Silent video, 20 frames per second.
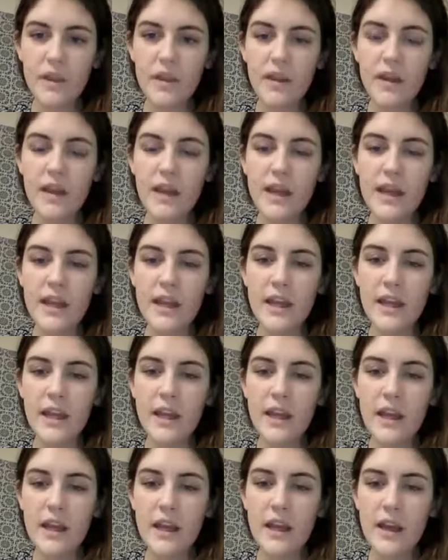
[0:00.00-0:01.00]
and
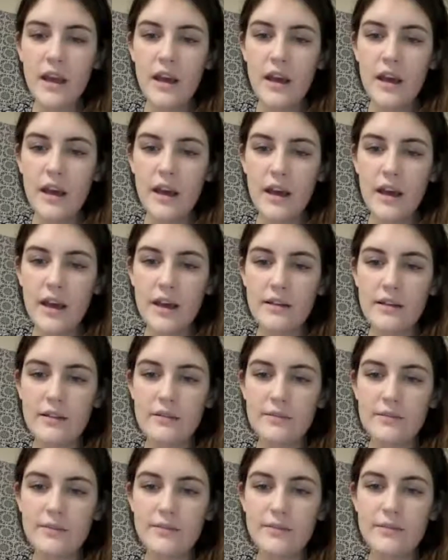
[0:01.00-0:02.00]
uh,
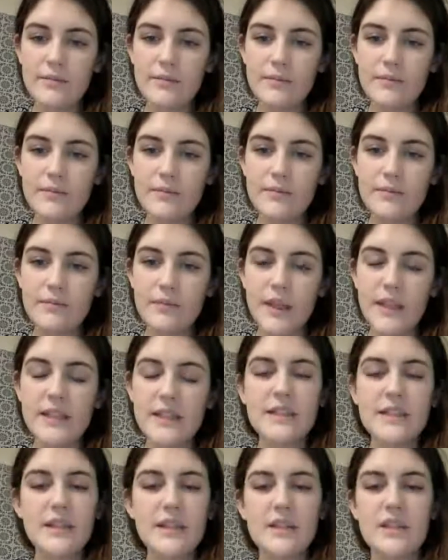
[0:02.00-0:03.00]

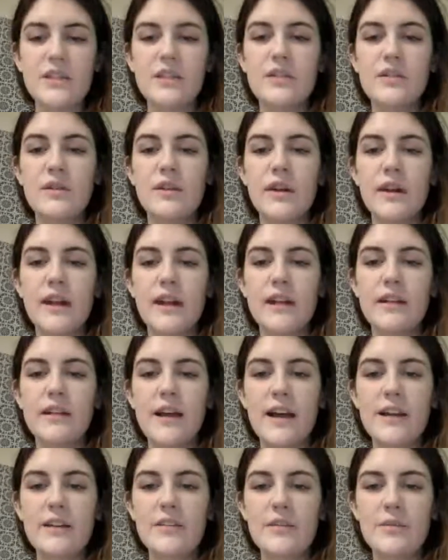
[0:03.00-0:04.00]
like such as during
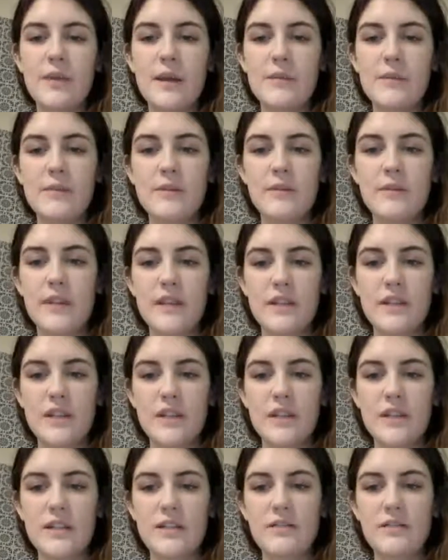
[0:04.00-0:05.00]
classroom
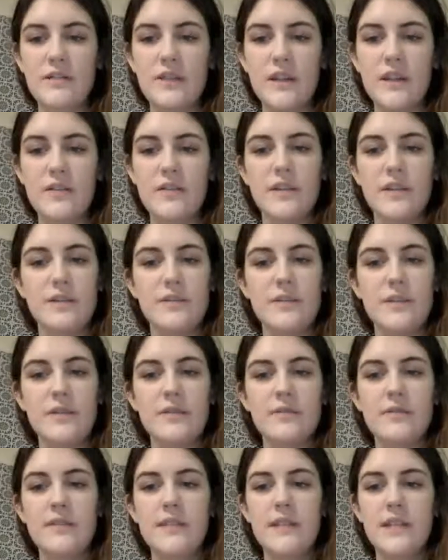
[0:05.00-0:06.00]
observations, videotapes
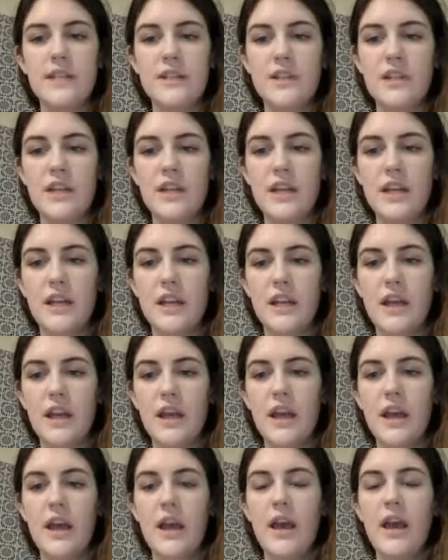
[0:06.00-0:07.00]
of teaching,
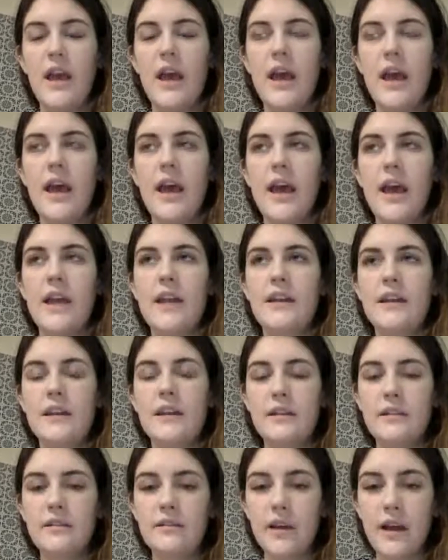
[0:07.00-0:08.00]

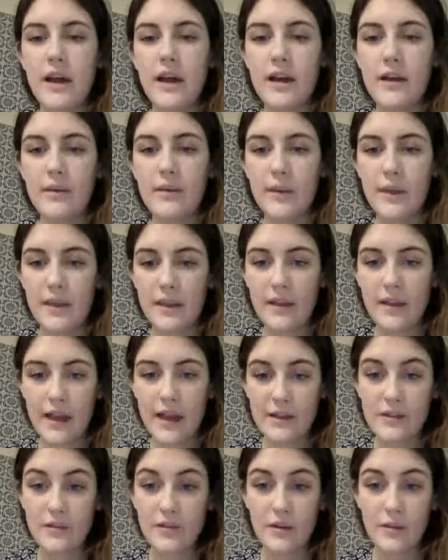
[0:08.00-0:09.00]
and with
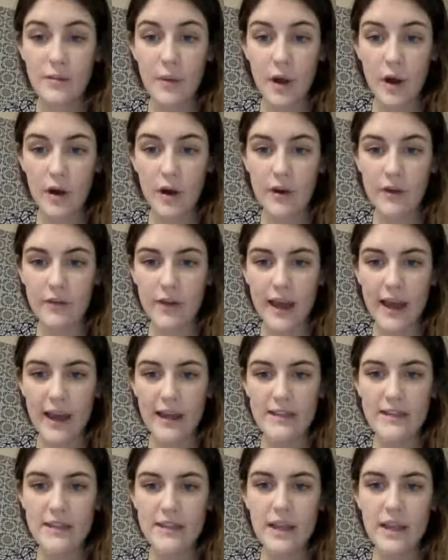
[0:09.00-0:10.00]
classroom
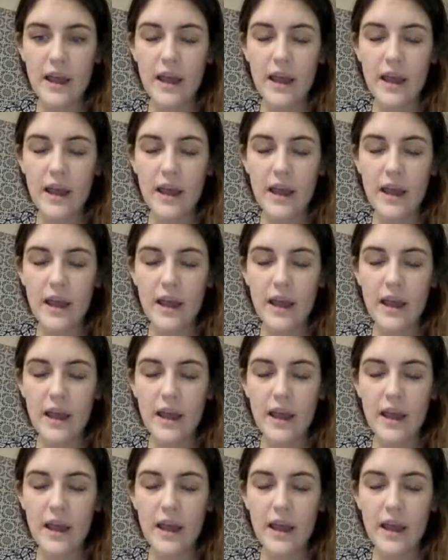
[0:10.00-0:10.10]
artifacts.